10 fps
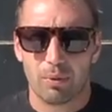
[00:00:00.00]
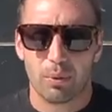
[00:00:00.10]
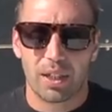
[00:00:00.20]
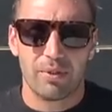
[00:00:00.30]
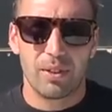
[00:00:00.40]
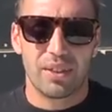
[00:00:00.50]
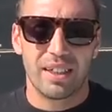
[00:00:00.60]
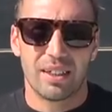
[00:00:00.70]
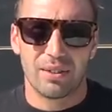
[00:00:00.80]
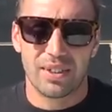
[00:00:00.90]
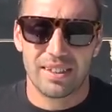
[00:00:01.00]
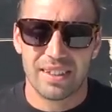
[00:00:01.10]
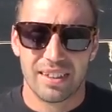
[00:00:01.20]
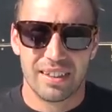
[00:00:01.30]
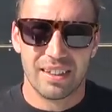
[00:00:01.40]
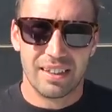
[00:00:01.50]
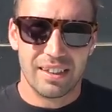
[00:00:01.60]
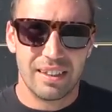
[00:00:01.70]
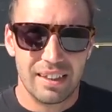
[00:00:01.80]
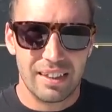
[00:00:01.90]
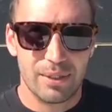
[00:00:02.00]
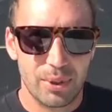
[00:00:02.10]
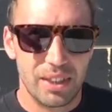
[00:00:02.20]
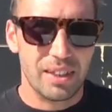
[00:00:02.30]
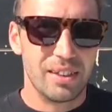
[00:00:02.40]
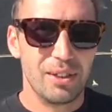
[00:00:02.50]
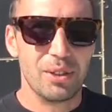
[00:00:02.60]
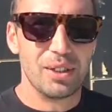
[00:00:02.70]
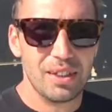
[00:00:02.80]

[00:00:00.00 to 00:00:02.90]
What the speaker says: whatever you think of is what you can do.